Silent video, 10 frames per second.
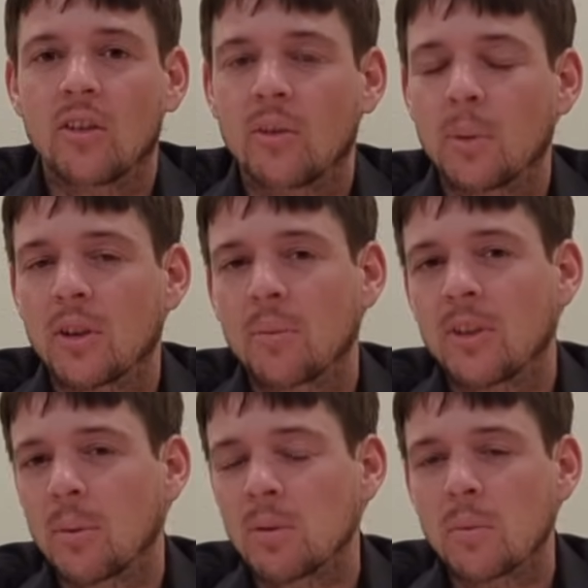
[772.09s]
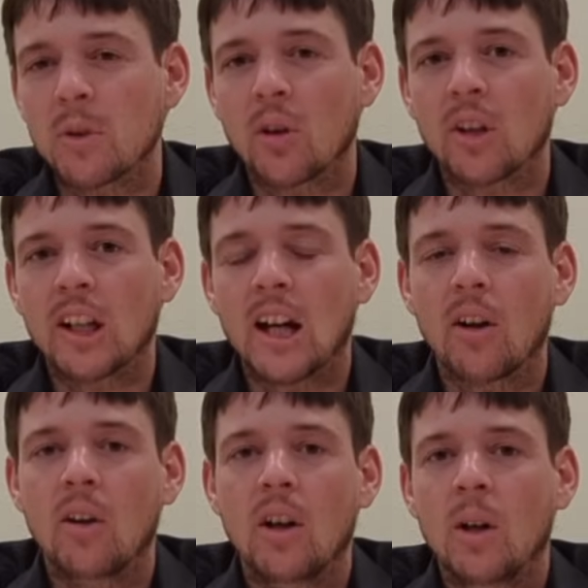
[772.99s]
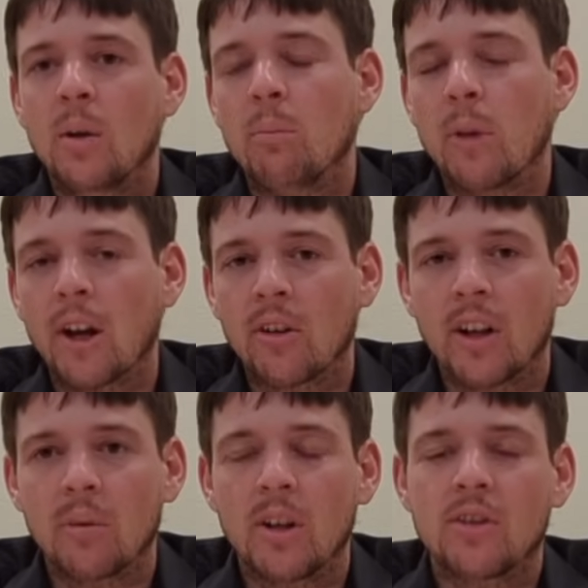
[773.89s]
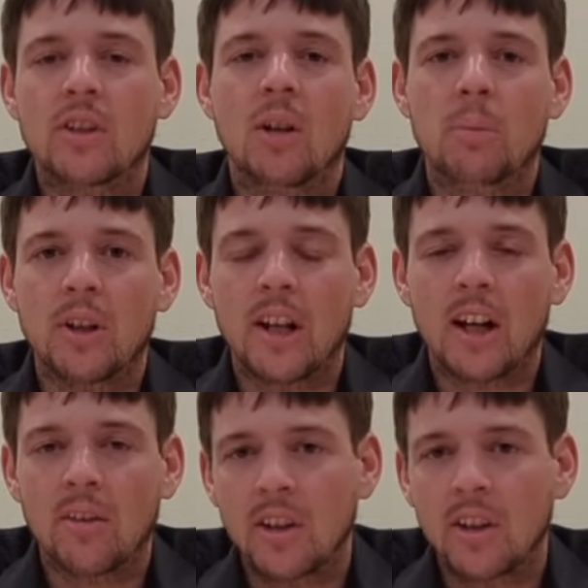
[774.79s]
or some of them don't allow mail that runs up and down.